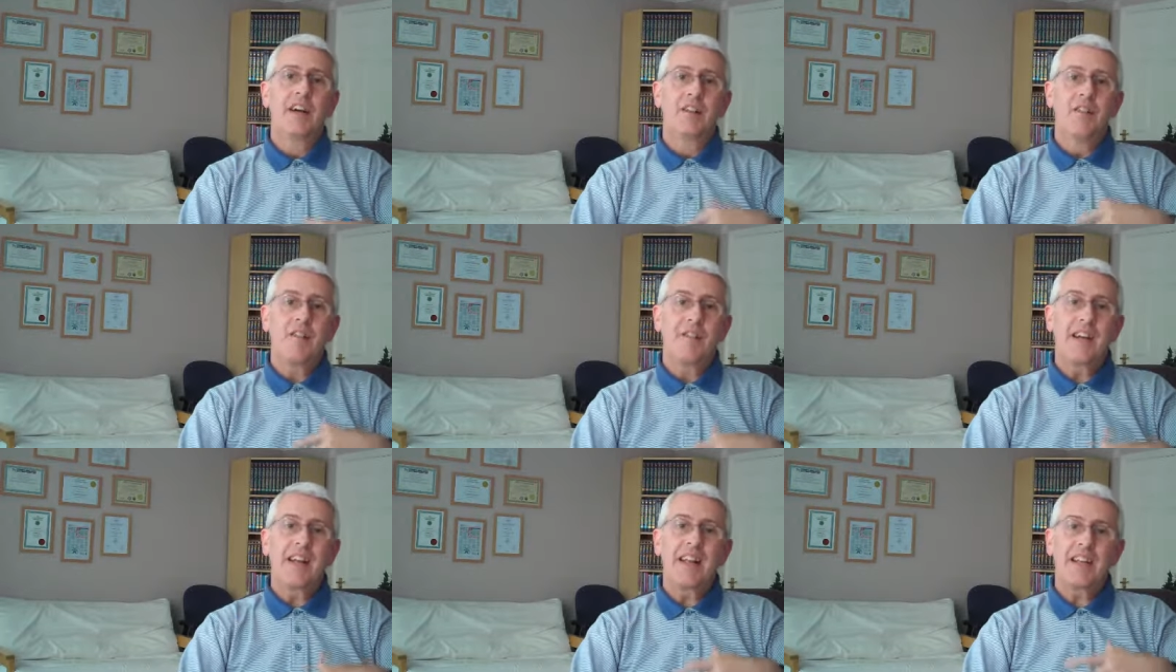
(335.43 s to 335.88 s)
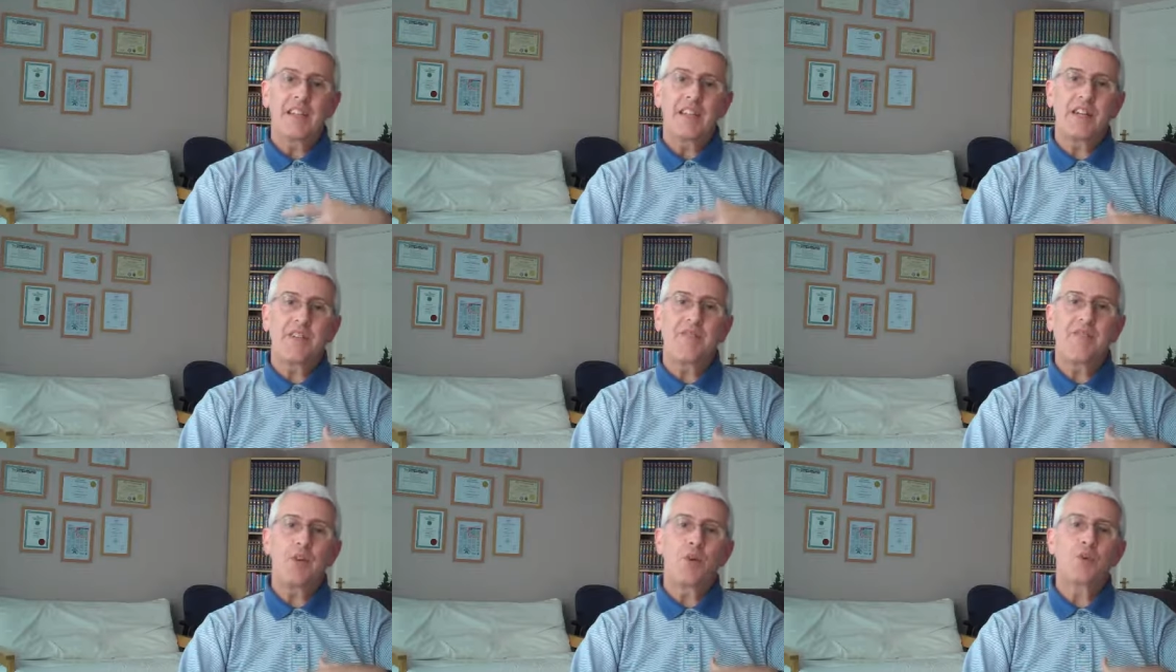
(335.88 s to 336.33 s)
Feel as
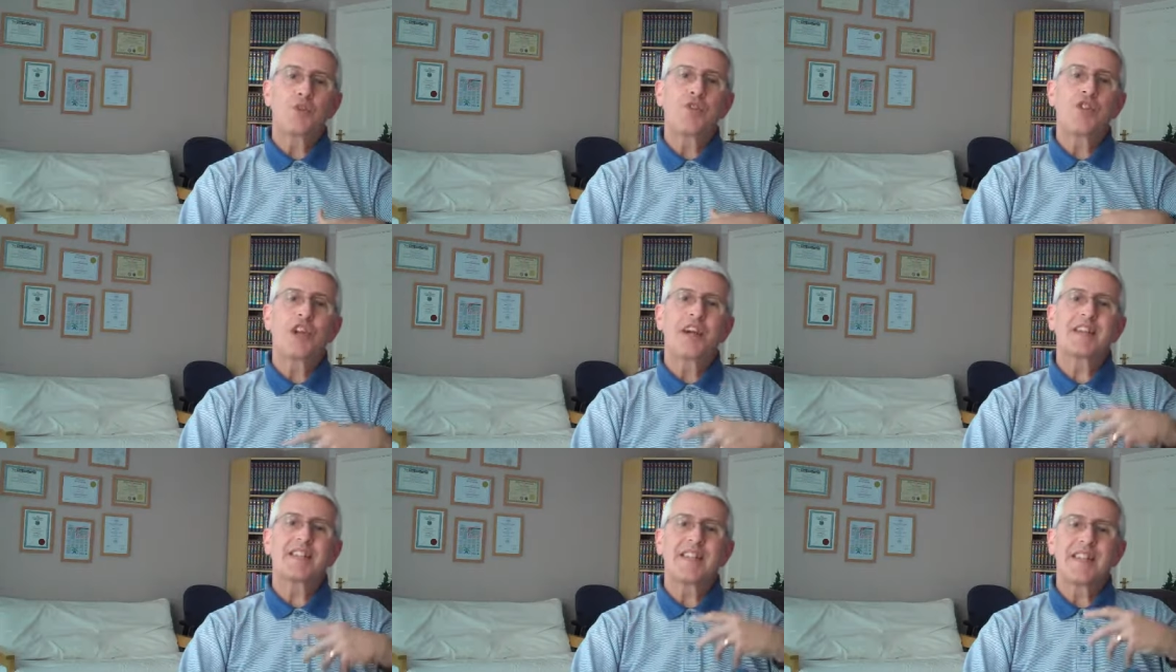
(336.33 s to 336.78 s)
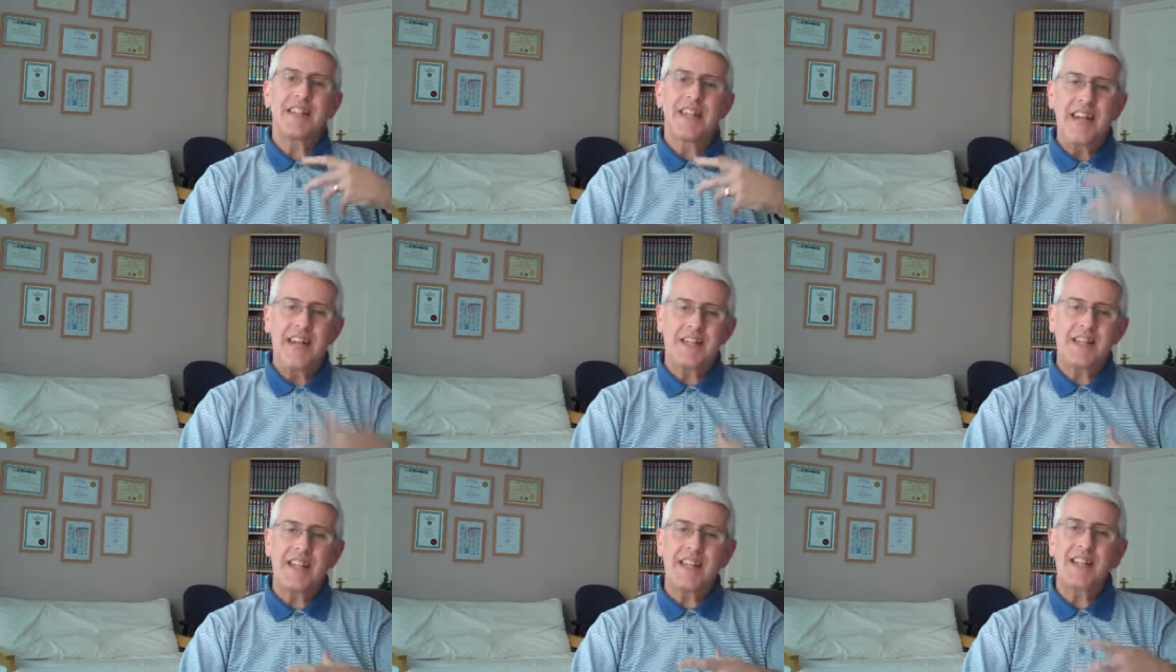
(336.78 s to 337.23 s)
if you're just
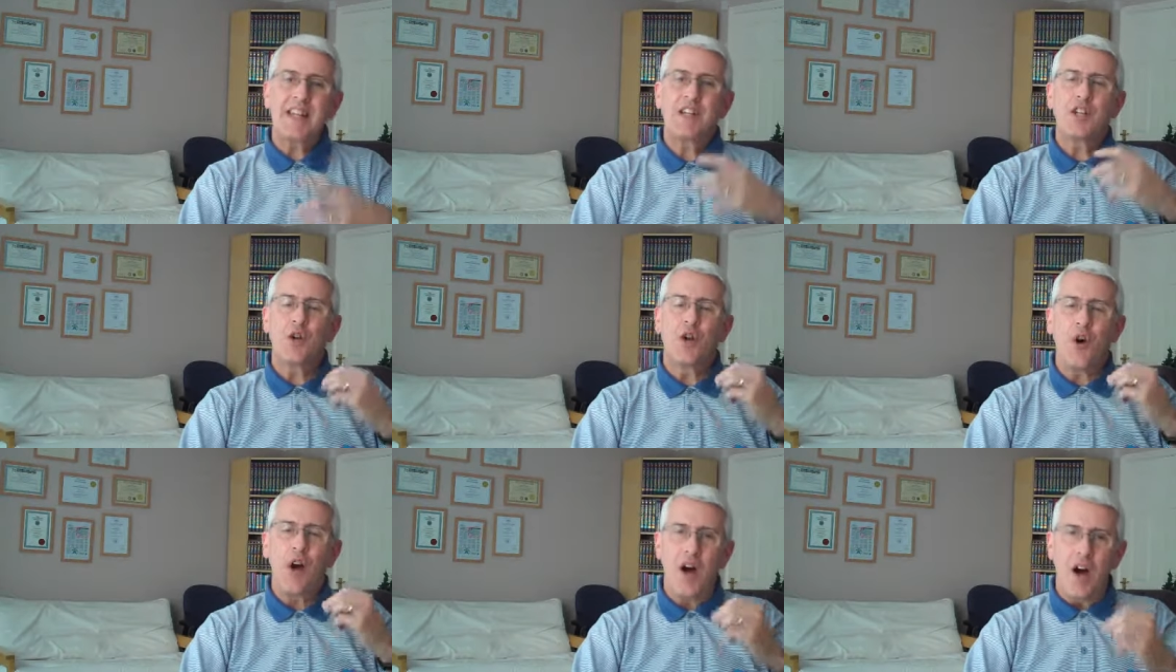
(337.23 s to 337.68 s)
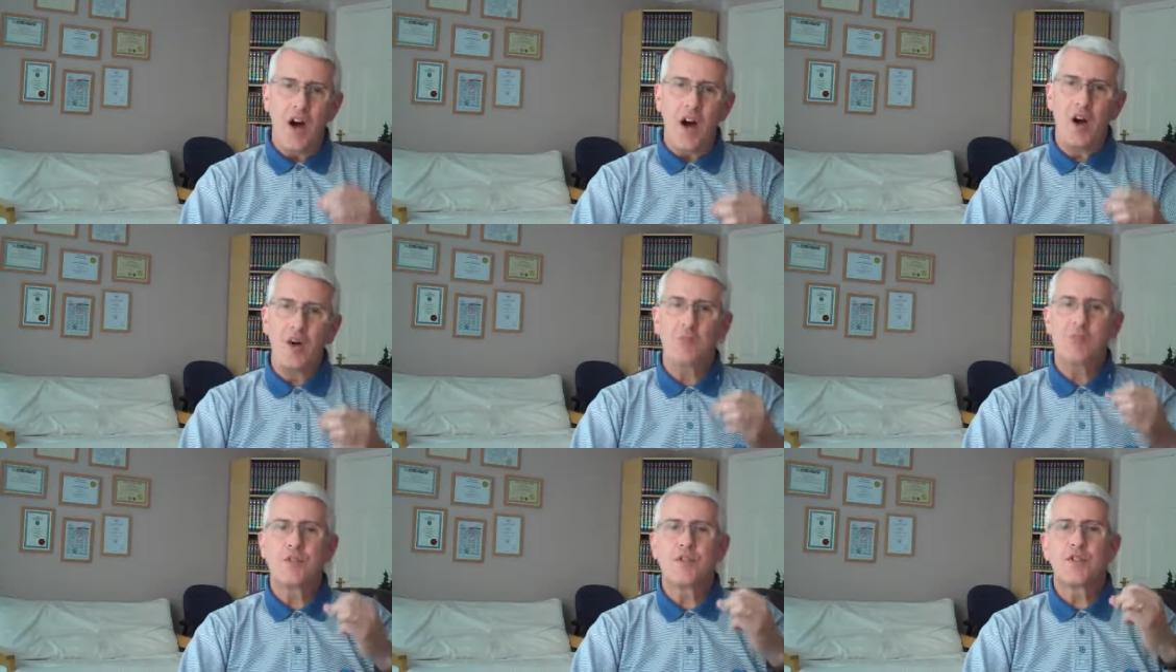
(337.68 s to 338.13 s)
letting your
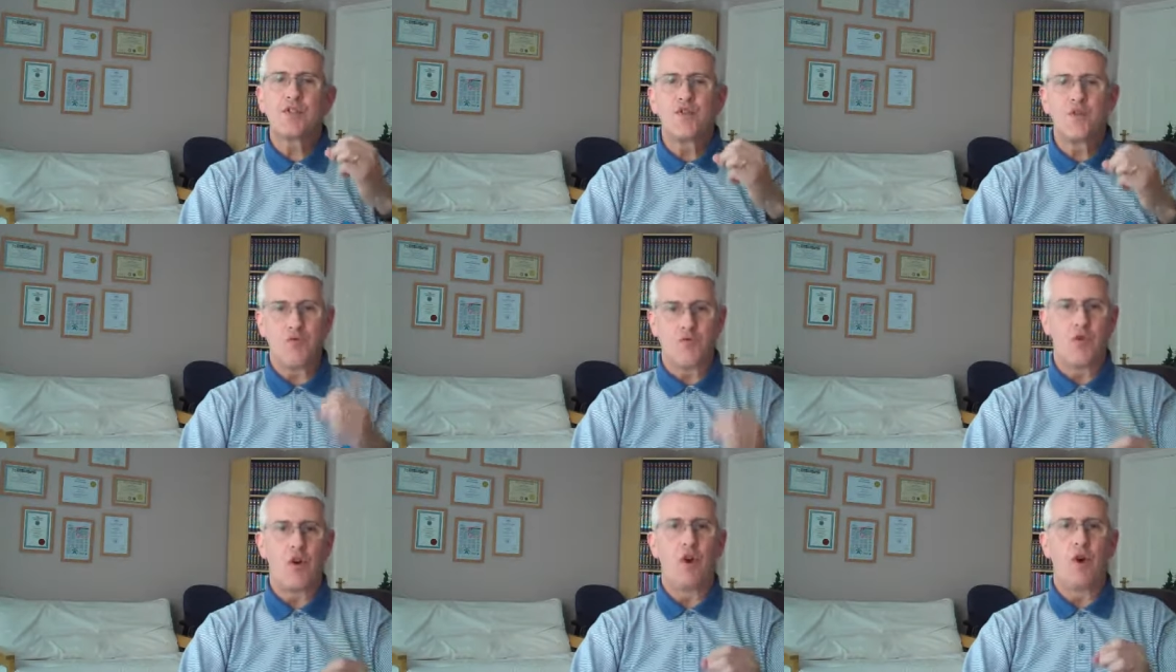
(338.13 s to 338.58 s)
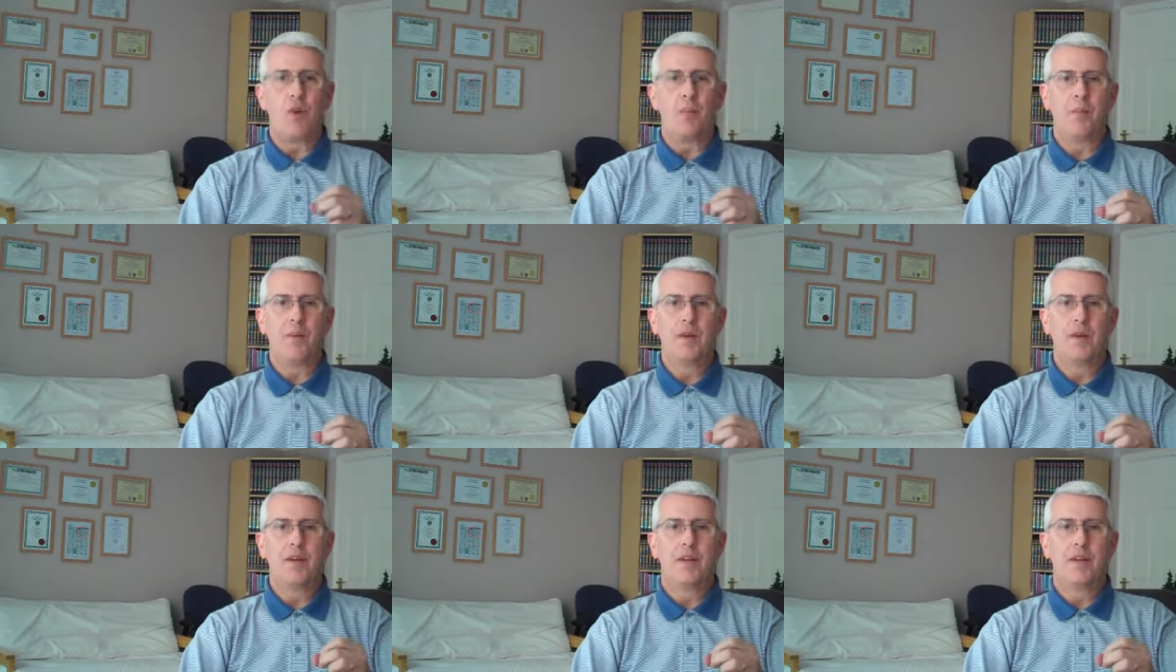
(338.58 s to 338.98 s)
arms drop.